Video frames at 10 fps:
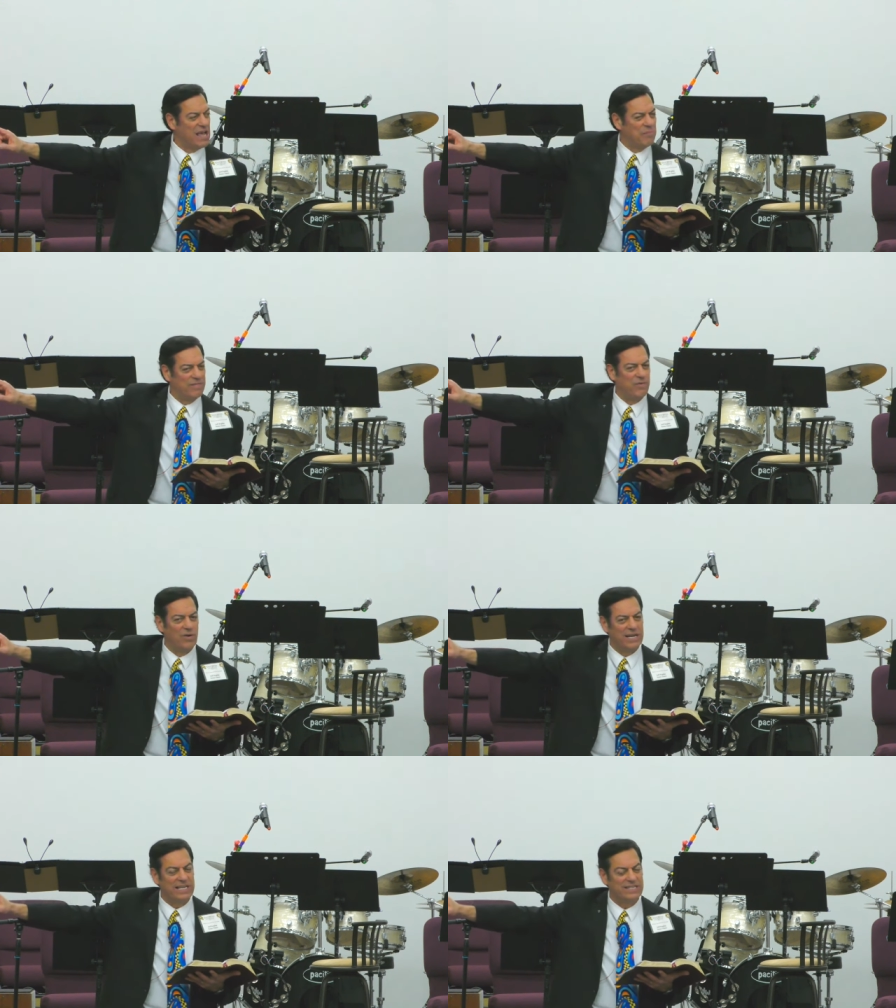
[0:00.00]
before
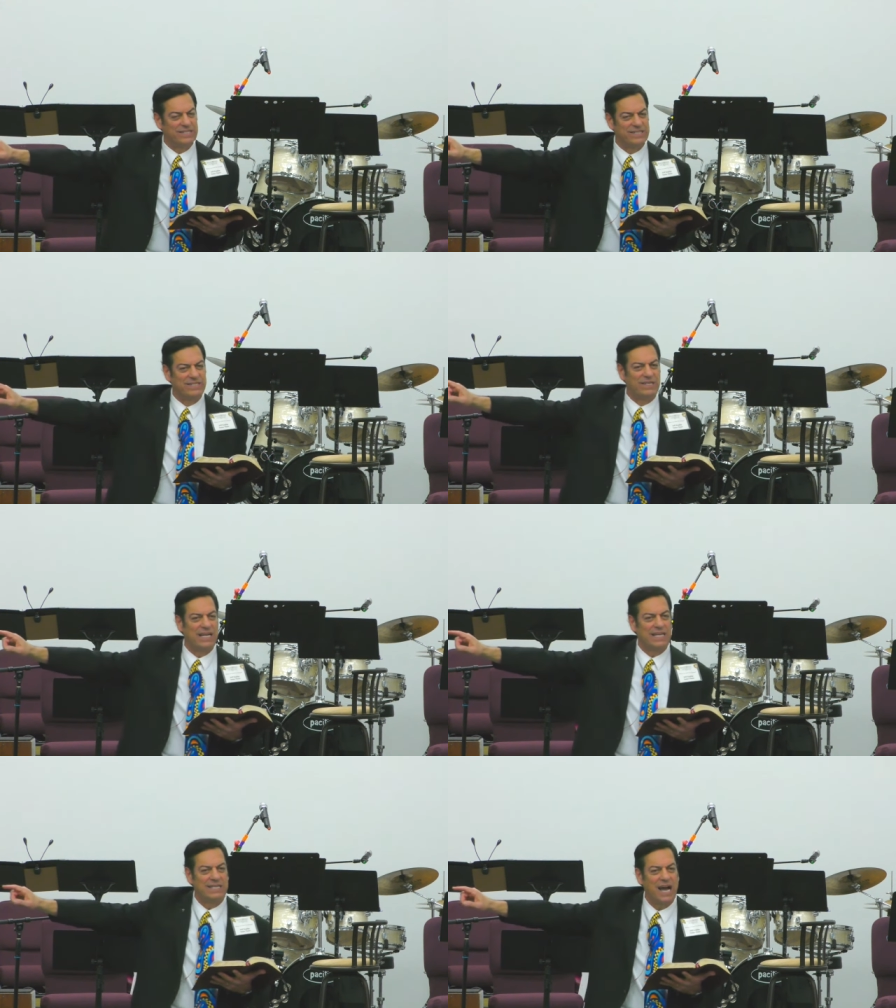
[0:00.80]
his
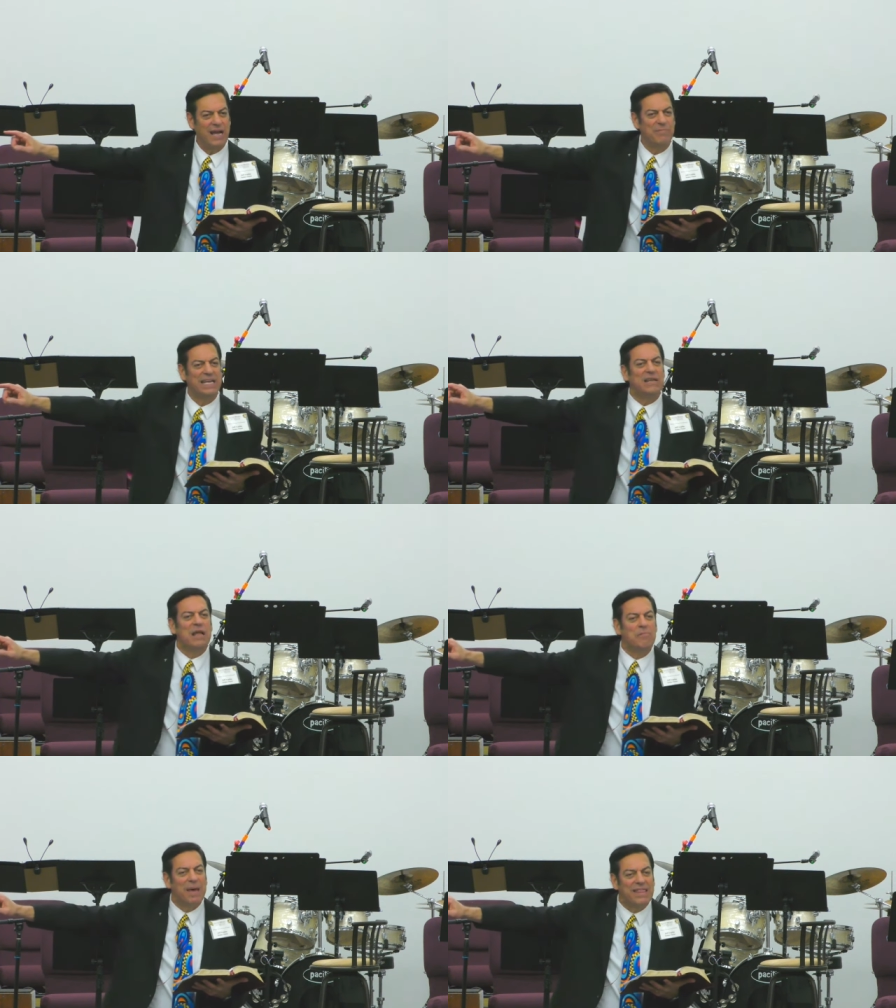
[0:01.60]
time in
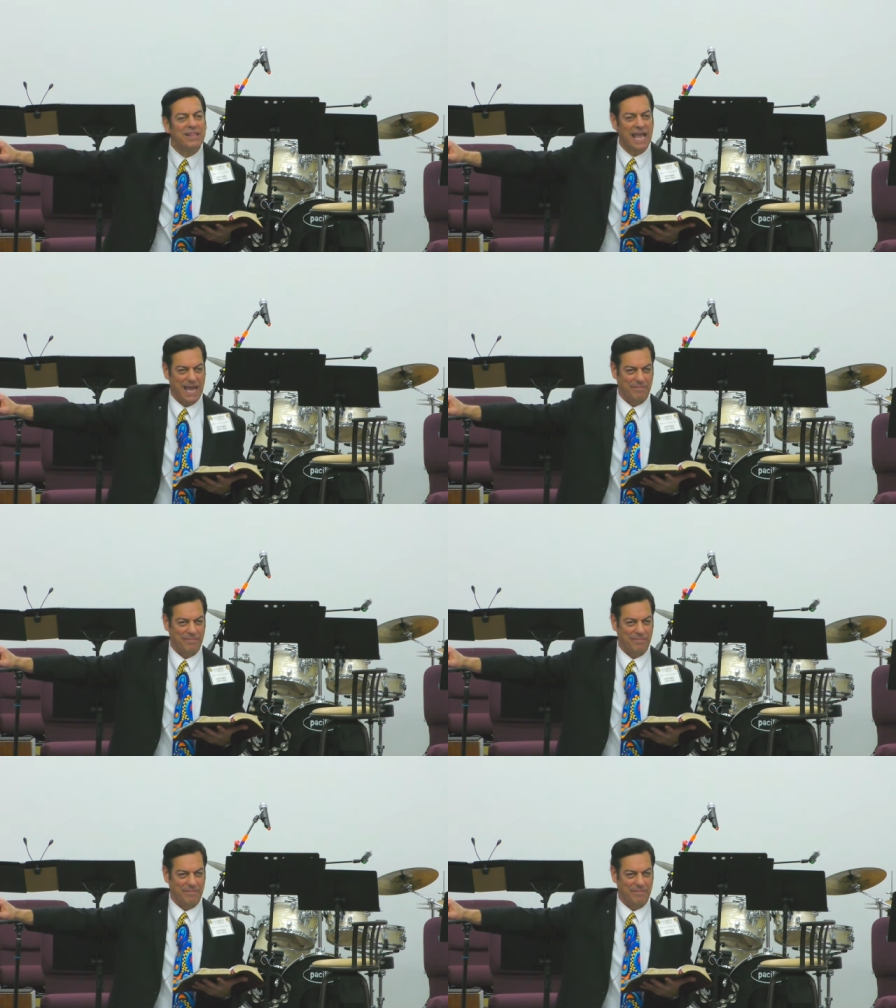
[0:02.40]
Bethlehem,